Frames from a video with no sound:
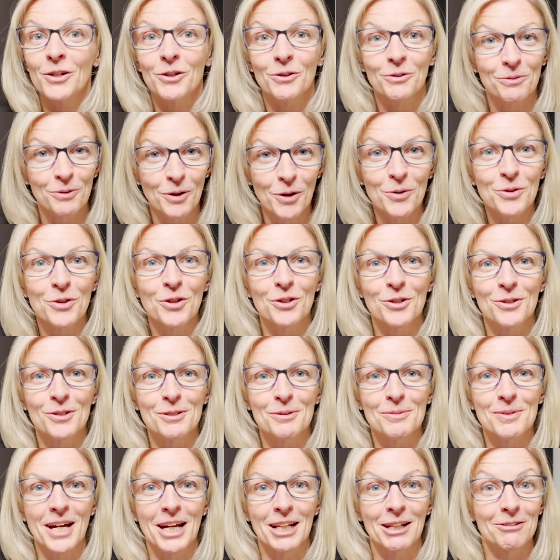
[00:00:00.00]
grow your
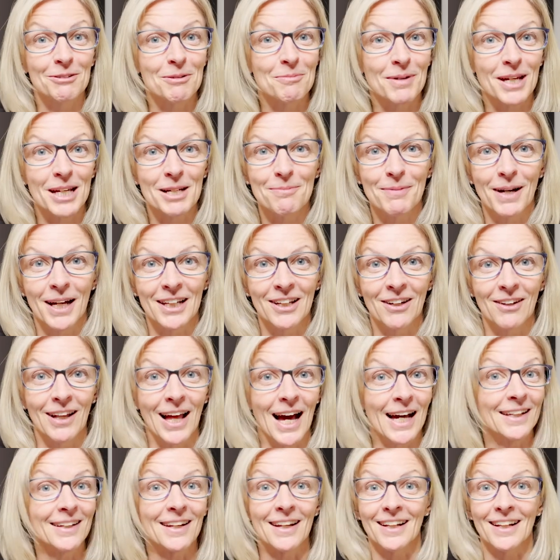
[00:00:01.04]
YouTube channel and make money online,